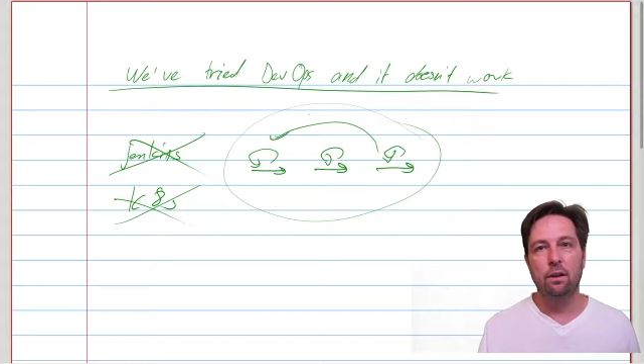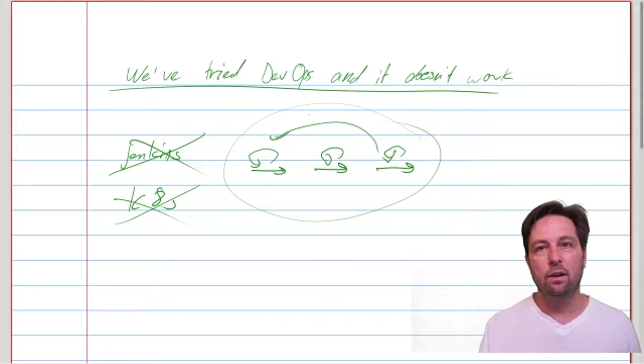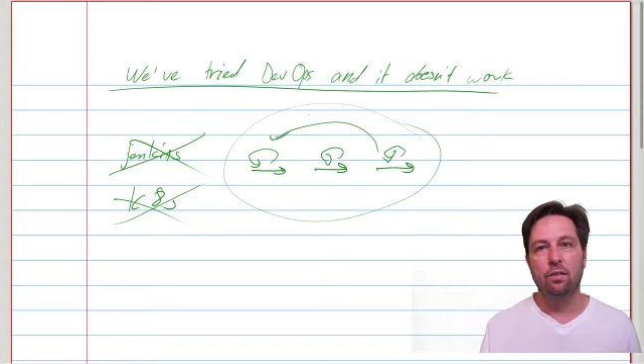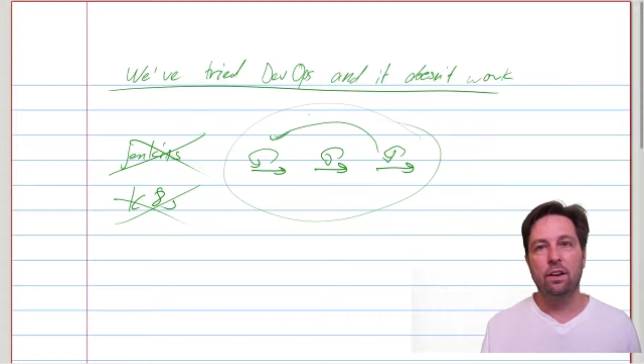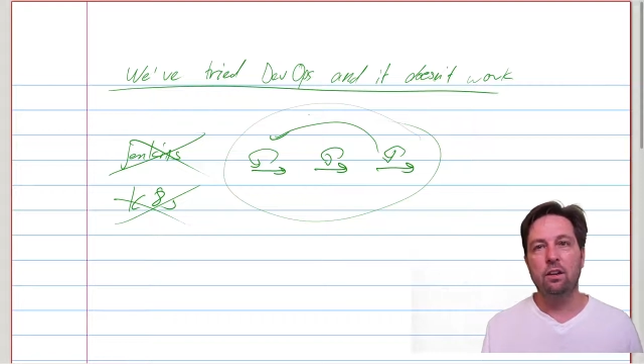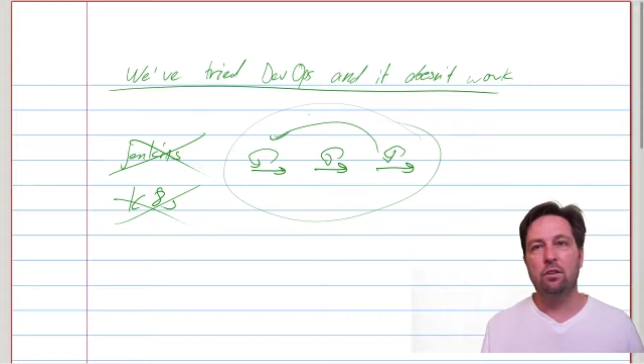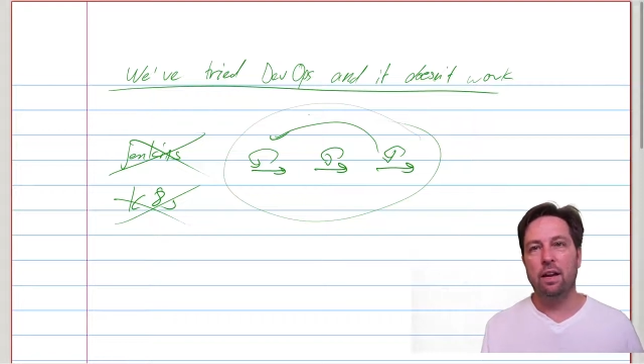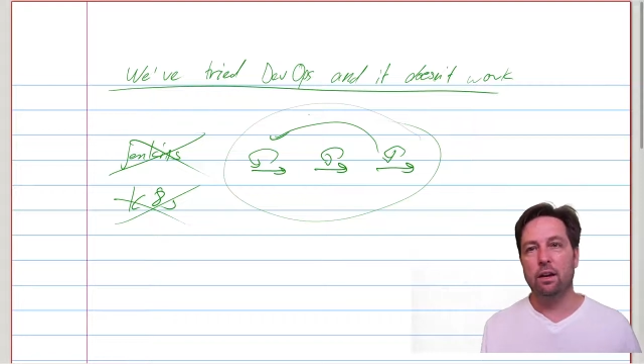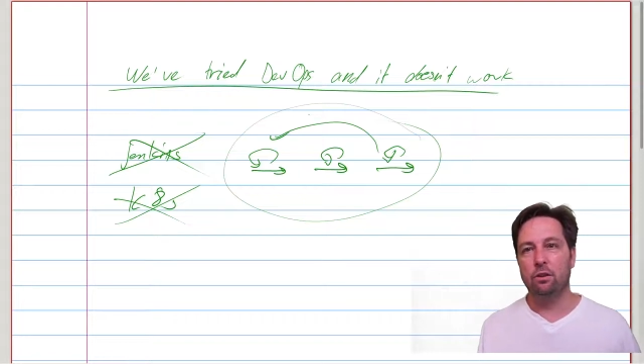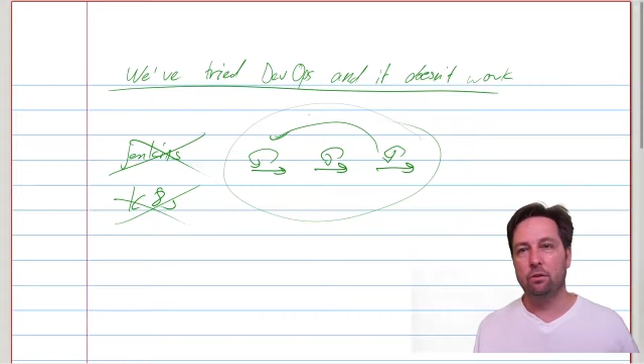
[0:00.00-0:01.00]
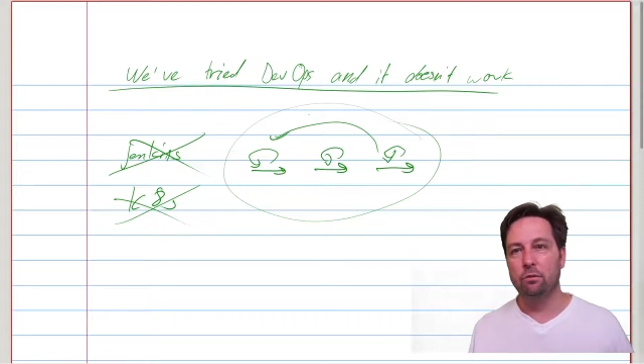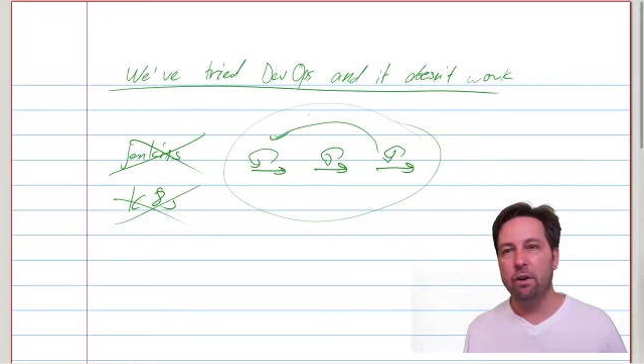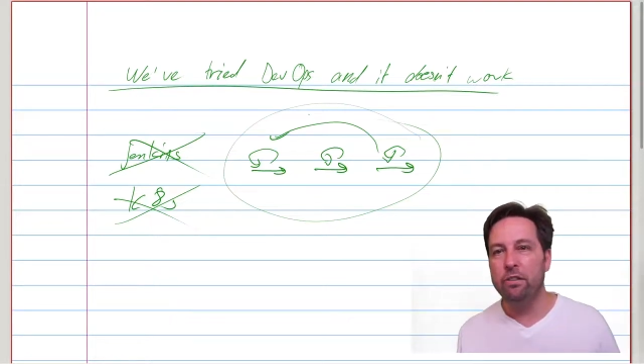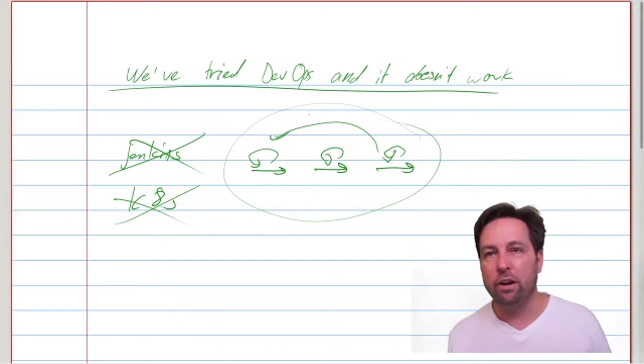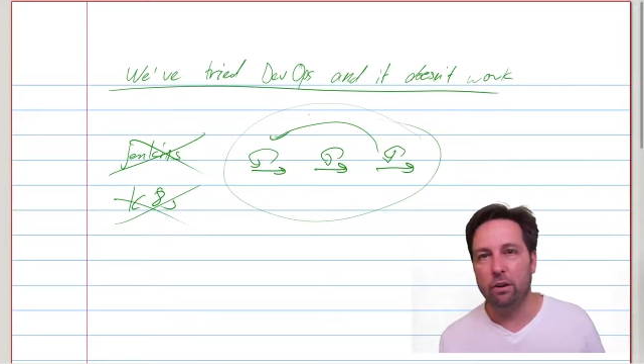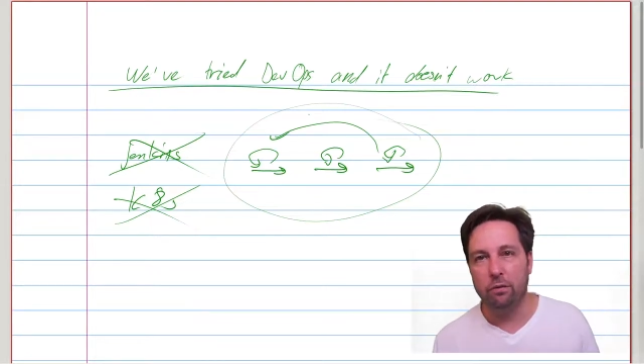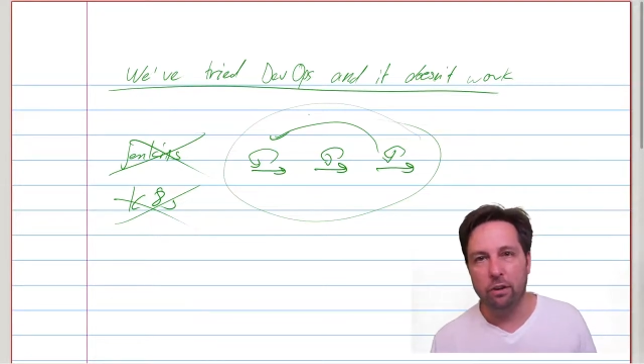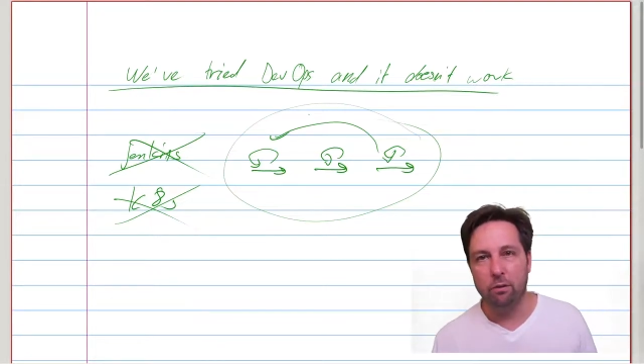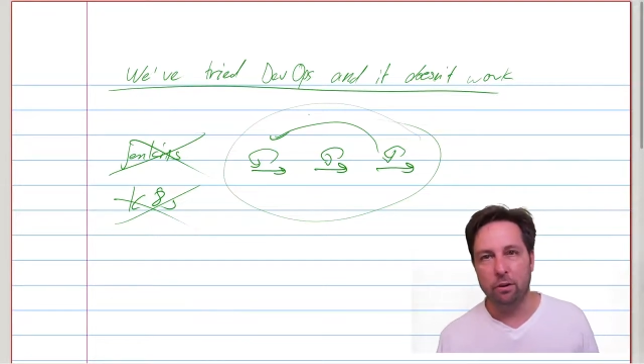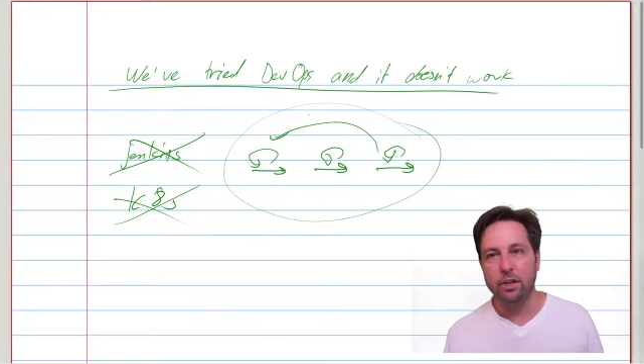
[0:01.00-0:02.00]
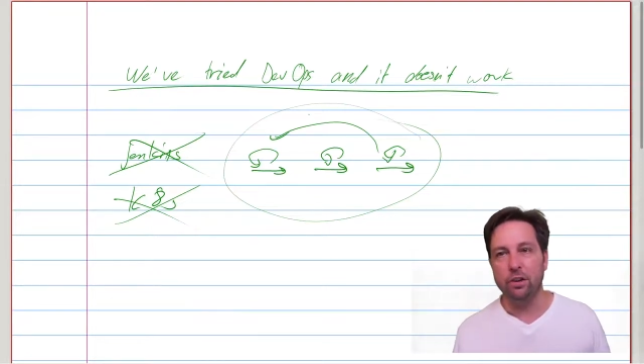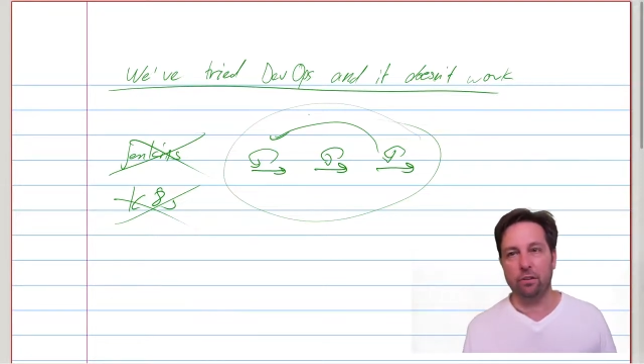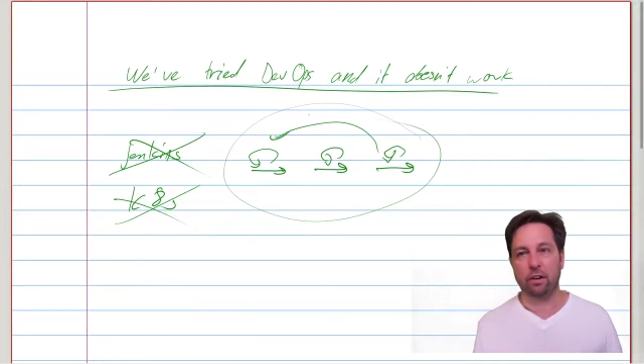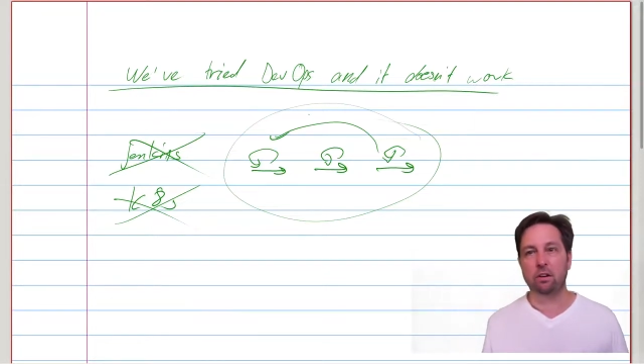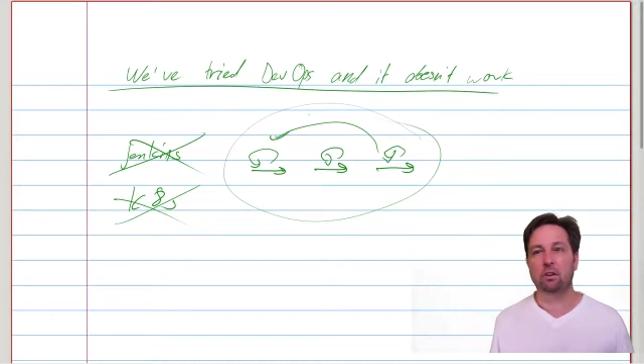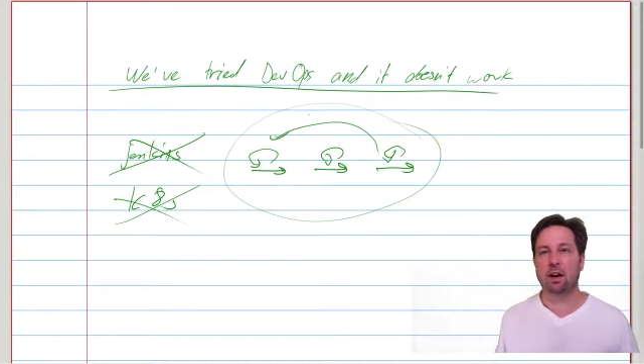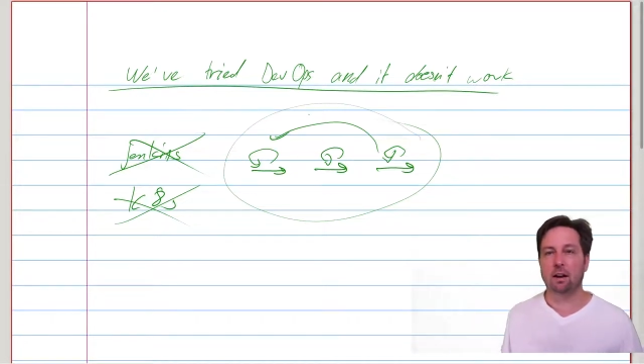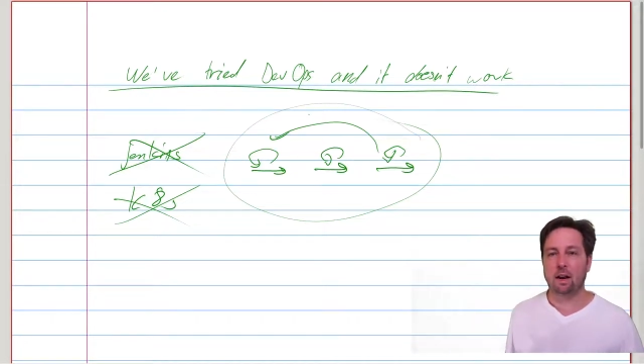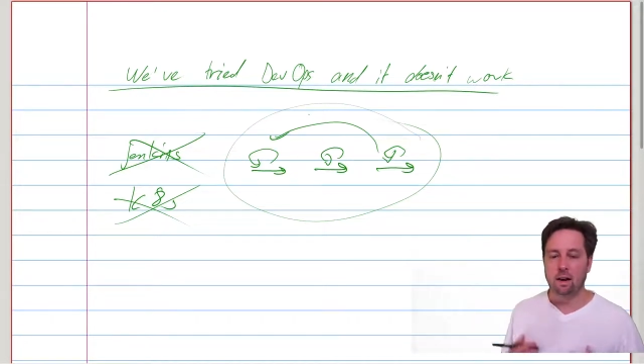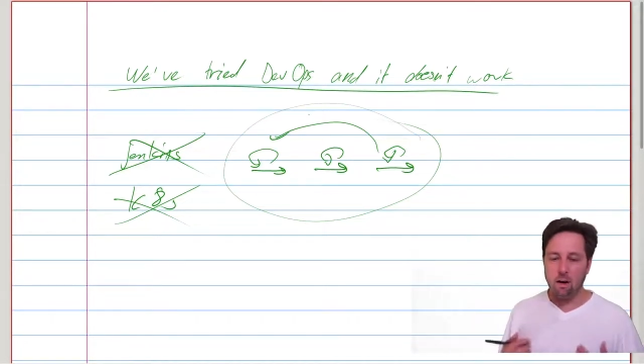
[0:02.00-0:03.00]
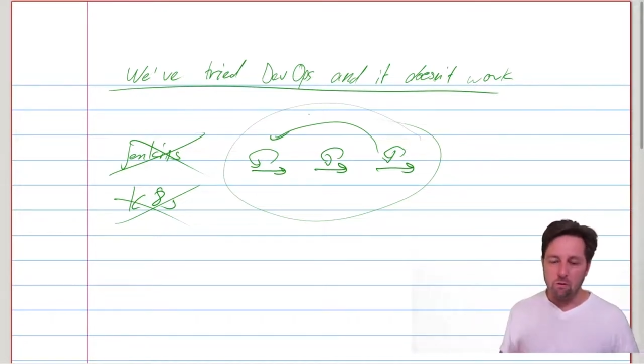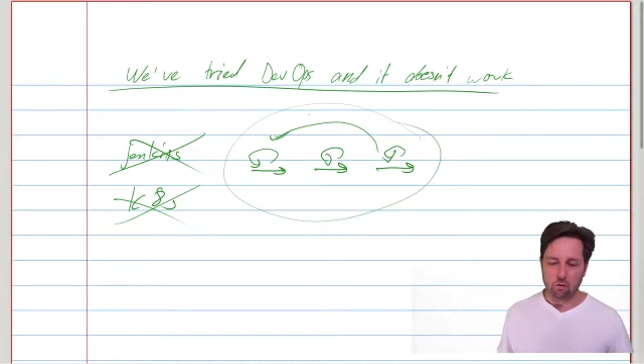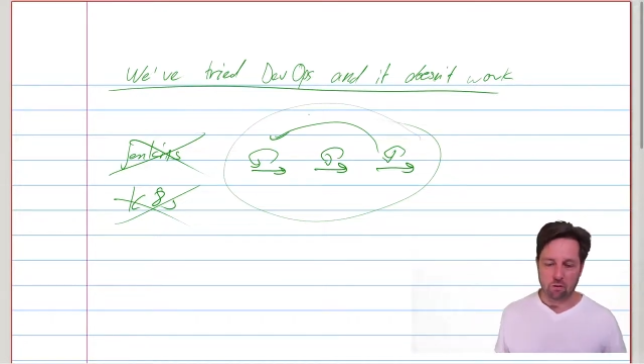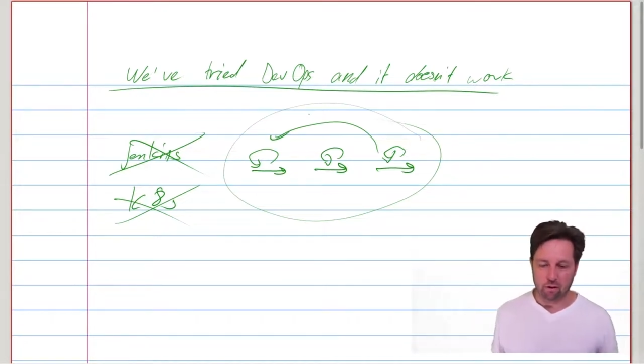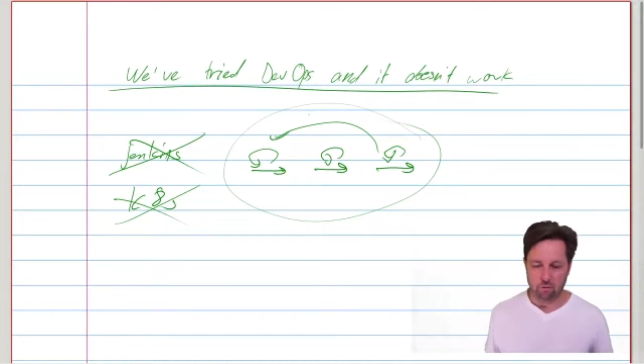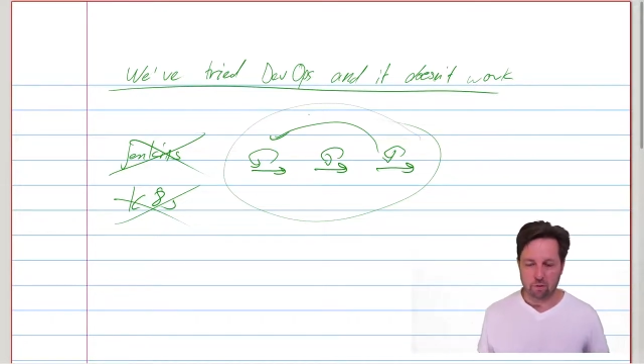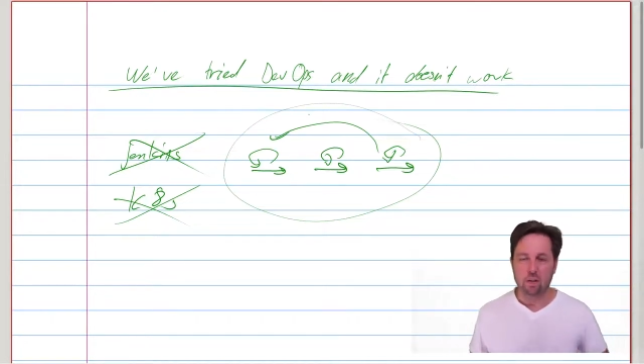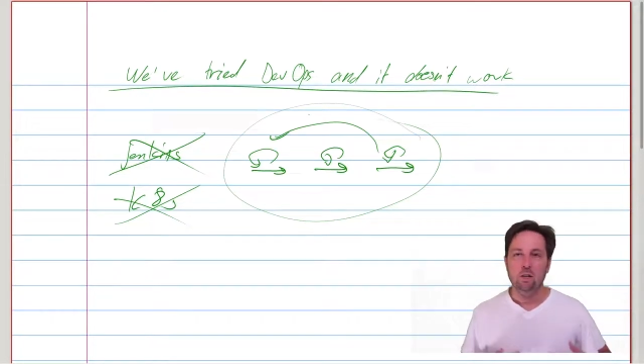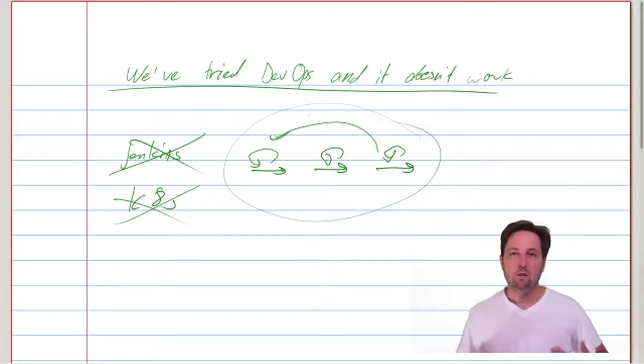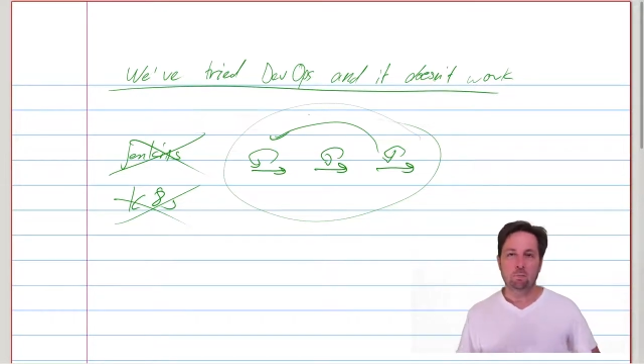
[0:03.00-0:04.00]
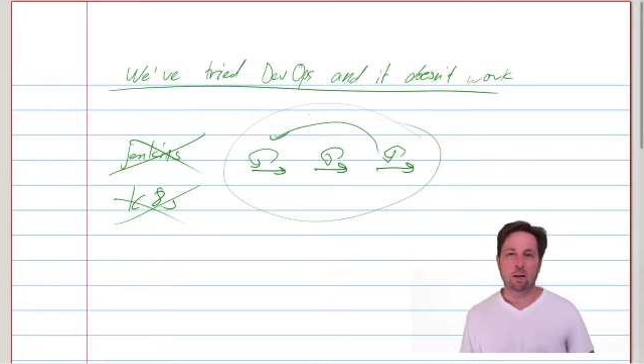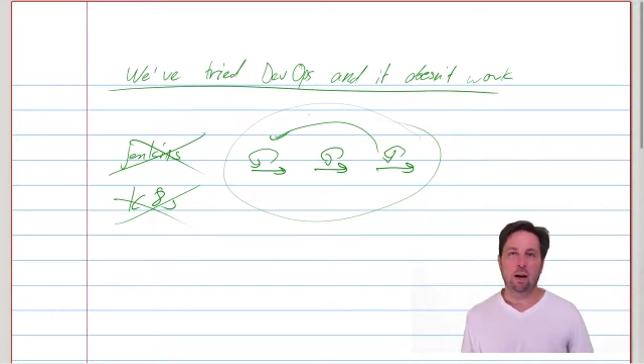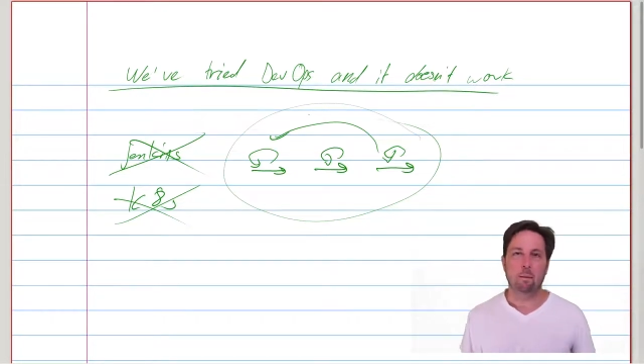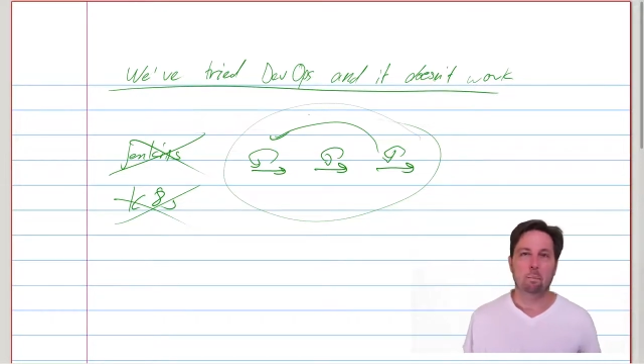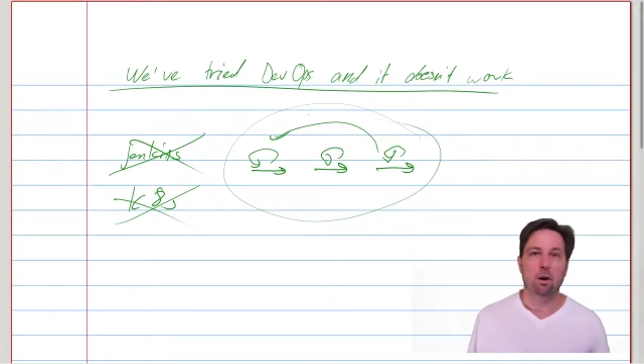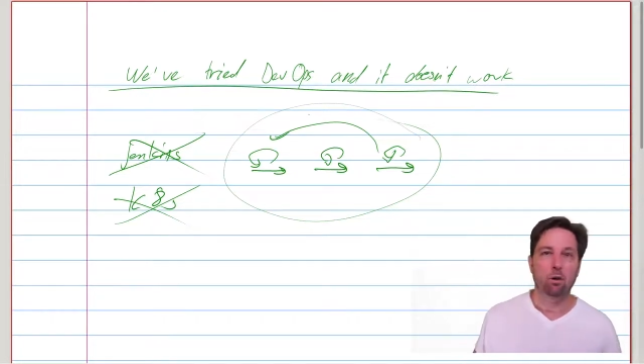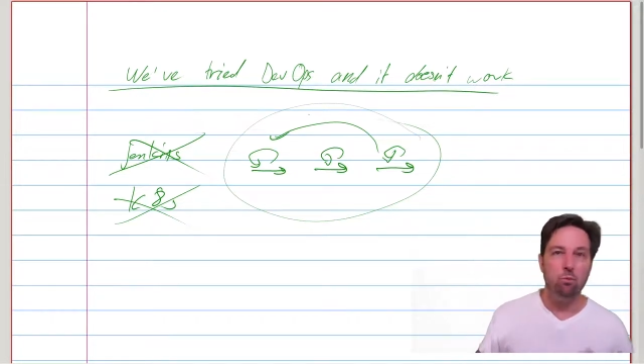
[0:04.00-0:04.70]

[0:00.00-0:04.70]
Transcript: then you take a lot of risk out of the iterations and you can allow yourself to become